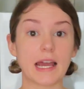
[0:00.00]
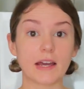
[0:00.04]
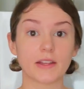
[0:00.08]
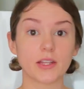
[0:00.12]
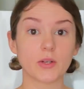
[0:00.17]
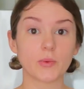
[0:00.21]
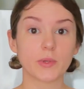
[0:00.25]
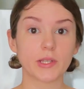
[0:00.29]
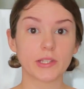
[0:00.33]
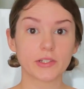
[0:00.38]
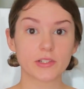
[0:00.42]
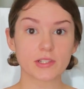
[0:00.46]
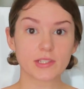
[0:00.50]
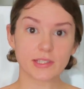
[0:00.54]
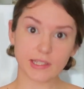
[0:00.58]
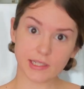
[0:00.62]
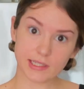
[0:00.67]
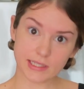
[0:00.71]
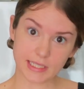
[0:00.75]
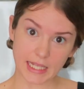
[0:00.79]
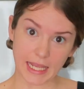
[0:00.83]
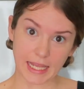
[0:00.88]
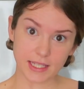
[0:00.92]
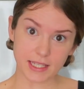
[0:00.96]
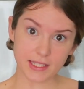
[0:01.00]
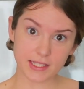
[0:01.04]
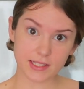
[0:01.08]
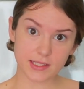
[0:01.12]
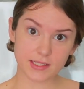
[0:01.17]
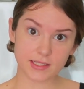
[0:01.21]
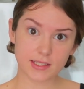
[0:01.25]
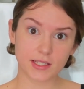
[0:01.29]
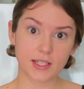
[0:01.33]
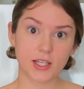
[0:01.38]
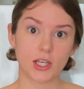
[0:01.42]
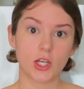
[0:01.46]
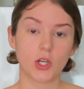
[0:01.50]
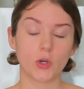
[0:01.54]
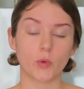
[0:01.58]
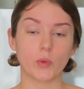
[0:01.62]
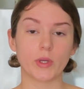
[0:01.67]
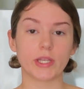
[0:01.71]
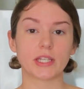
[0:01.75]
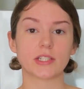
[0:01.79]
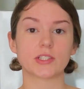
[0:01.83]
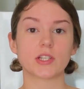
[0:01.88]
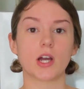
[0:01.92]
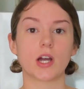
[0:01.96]
that we understand taste, we
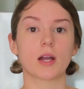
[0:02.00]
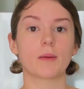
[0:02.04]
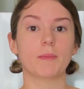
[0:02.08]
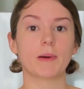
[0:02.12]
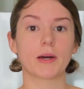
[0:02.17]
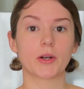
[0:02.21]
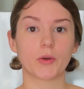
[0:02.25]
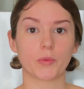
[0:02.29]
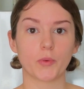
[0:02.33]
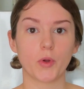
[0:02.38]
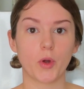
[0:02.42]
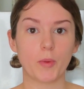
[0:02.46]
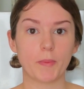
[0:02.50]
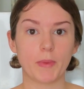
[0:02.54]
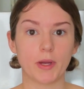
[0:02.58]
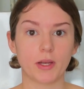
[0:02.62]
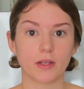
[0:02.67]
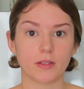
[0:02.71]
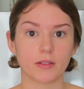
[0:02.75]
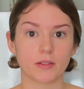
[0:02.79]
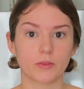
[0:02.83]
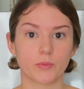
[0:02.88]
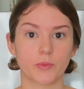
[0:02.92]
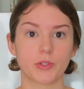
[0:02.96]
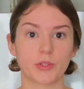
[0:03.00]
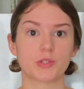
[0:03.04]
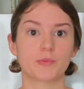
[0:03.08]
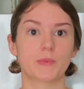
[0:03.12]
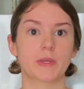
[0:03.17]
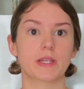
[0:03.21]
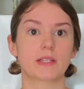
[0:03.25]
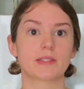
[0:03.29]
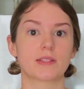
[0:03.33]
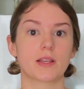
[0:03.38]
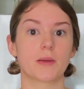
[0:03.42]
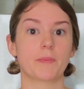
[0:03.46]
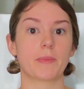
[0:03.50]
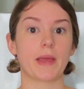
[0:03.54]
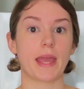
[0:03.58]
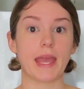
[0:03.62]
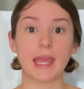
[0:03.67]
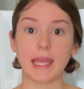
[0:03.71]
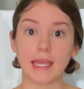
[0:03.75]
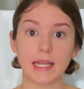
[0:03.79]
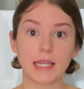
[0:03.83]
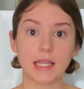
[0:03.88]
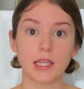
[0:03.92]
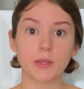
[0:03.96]
can talk about aroma, which makes up
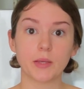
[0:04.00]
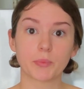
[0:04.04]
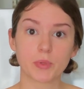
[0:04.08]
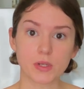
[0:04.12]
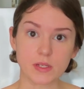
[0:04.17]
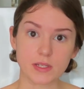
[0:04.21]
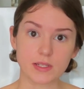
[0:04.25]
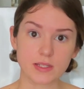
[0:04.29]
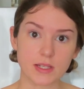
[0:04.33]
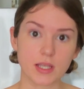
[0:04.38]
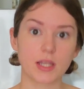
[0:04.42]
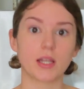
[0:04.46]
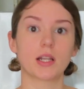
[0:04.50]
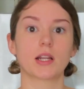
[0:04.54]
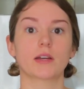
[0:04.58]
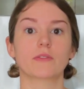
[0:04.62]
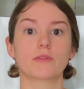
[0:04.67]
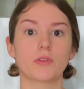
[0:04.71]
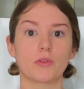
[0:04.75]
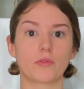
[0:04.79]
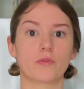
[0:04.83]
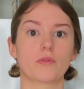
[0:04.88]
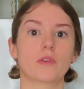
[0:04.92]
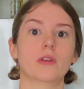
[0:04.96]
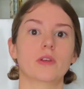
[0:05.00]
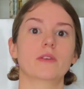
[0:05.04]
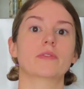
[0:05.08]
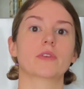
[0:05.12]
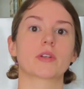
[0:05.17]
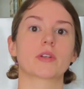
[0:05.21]
eighty percent of the flavor